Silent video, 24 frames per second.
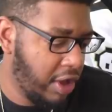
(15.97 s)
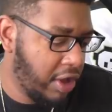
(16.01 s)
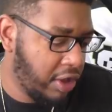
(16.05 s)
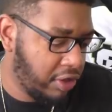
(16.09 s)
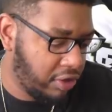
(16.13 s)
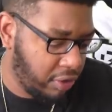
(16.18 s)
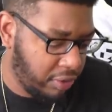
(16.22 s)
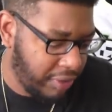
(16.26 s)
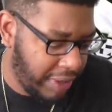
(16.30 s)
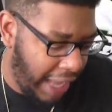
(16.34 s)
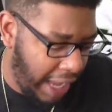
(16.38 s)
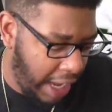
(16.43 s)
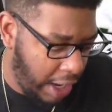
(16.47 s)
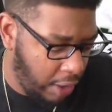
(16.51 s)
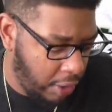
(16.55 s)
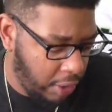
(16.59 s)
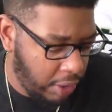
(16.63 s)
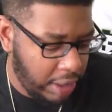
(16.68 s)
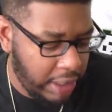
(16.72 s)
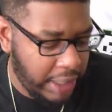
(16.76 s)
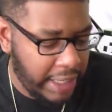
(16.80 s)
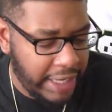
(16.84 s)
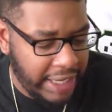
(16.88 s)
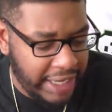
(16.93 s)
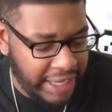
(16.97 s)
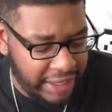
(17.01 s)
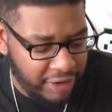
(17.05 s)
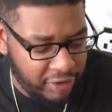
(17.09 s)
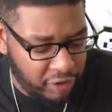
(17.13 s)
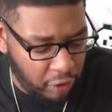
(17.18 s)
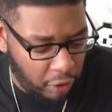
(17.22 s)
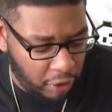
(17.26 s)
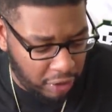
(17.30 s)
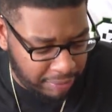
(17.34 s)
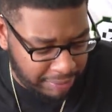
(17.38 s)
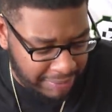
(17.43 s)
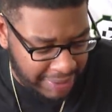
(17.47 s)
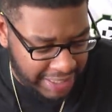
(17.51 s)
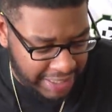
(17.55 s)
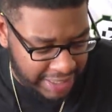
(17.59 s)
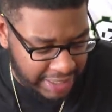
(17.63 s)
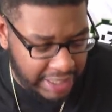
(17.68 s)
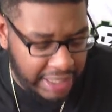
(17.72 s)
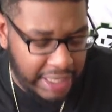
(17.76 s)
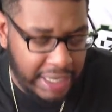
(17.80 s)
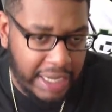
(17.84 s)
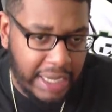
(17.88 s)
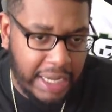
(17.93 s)
so now it's on me.
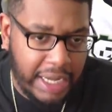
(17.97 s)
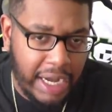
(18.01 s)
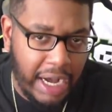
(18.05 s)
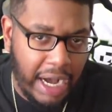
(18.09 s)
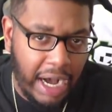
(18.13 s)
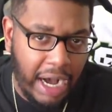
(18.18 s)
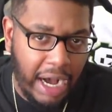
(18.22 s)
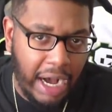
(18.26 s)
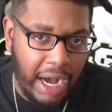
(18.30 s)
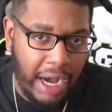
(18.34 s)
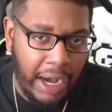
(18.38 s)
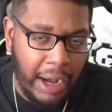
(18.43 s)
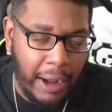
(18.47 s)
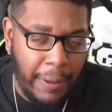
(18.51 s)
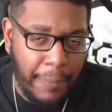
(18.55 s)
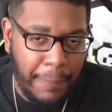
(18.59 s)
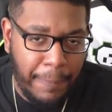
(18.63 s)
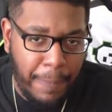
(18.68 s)
Uh,